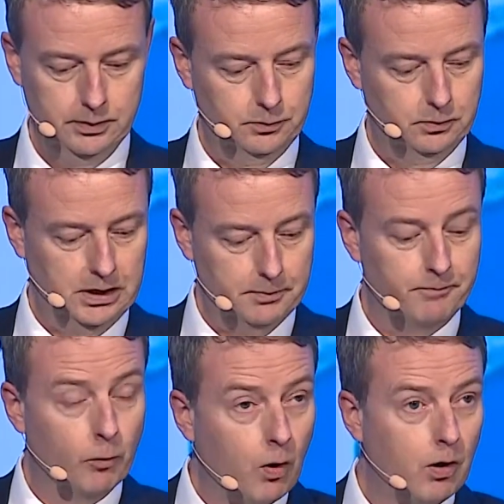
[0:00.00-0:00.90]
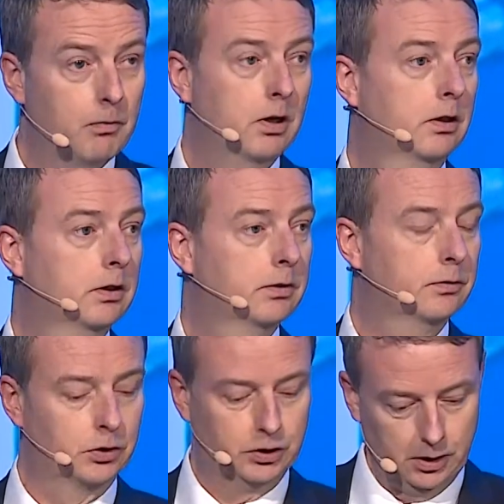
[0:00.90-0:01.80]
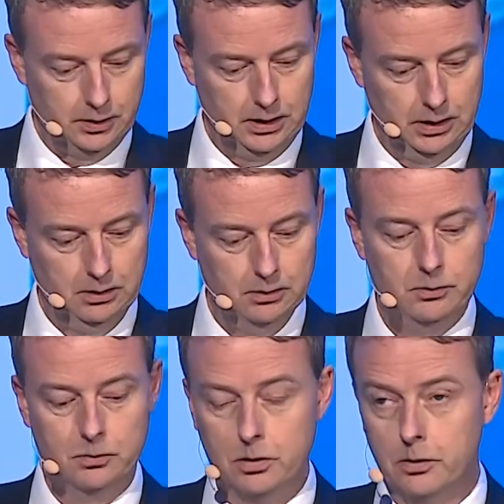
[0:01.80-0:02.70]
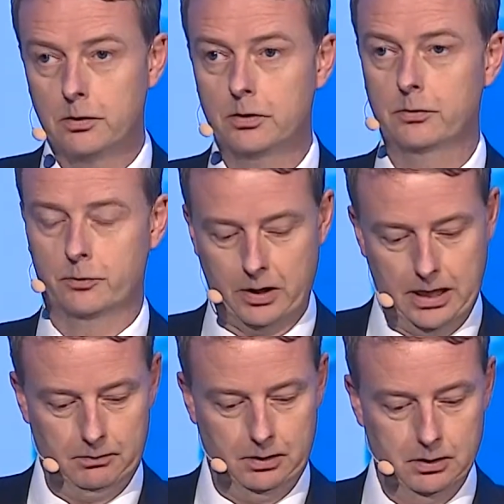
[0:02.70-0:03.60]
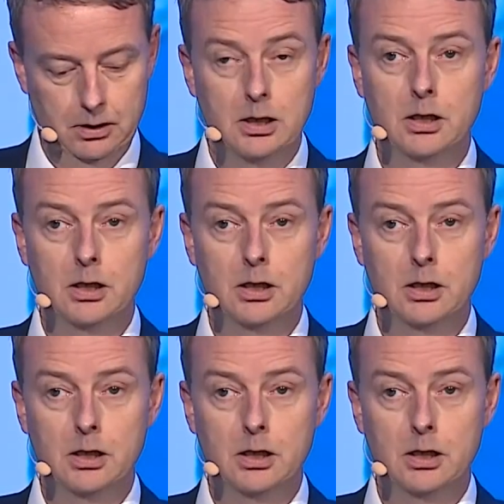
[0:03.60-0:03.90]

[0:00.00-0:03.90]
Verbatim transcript: to keep warm, to study, to cook, to travel,